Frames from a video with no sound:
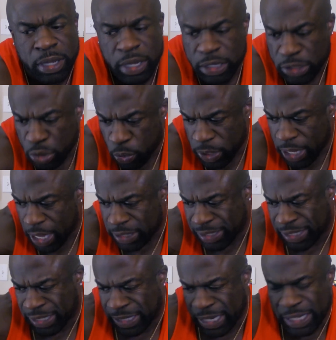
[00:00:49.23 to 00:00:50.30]
So we got
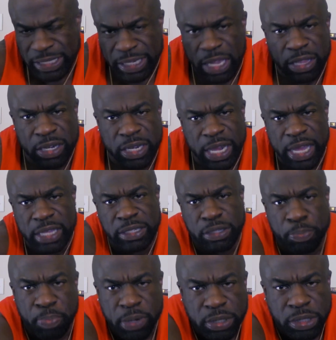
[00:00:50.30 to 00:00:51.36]
six other days to
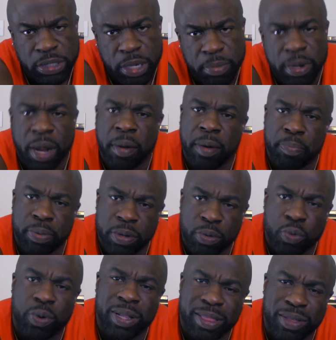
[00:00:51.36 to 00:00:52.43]
put something. I would
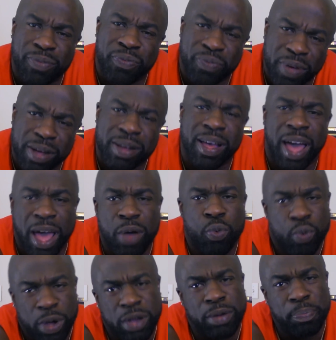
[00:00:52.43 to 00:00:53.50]
put what the fuck I
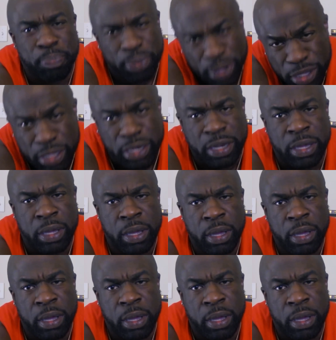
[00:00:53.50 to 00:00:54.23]
want to put.